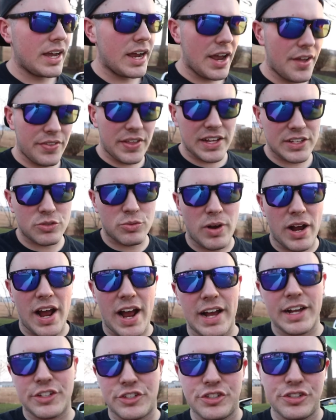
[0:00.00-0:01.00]
and that's why
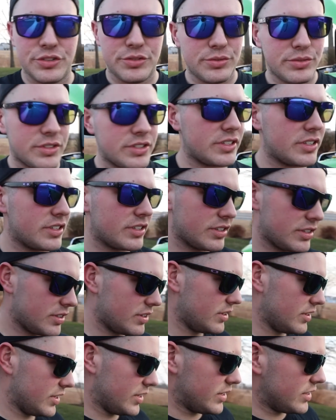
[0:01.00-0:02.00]
I choose
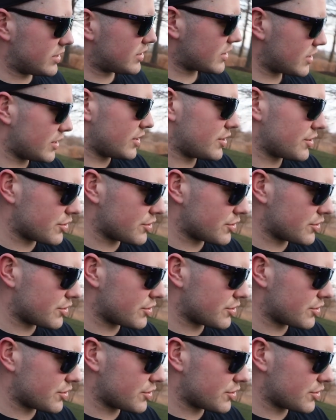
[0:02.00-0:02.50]
these